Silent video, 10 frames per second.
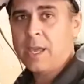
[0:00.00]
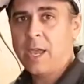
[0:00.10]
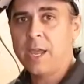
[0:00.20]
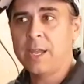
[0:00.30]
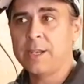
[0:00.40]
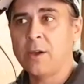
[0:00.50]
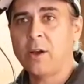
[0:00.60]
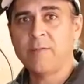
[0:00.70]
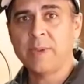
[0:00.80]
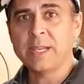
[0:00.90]
and
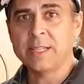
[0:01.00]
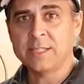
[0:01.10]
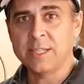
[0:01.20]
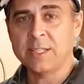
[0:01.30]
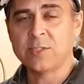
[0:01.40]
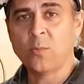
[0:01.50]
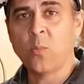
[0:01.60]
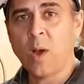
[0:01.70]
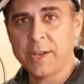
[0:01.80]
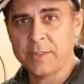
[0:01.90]
I've been listening to
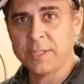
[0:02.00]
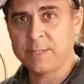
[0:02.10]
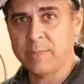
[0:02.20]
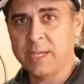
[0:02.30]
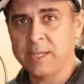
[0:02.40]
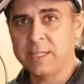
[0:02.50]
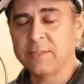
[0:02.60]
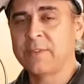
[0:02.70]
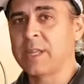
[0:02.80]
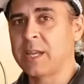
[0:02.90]
one of the speakers
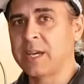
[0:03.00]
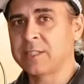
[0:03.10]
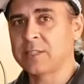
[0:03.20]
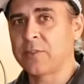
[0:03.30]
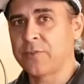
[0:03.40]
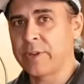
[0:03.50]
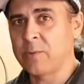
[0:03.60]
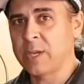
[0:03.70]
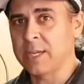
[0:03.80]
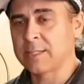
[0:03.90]
for the last three
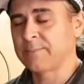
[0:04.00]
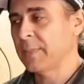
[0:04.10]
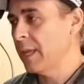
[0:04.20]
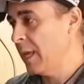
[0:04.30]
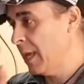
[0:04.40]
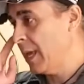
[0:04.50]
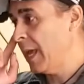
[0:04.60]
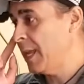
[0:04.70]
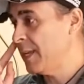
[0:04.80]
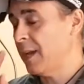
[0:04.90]
weeks.
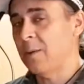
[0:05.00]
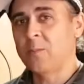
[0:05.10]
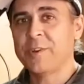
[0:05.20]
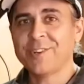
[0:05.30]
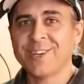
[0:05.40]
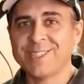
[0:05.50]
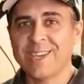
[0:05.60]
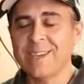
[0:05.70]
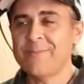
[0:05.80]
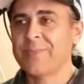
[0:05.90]
And uh, what did I
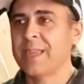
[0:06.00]
say?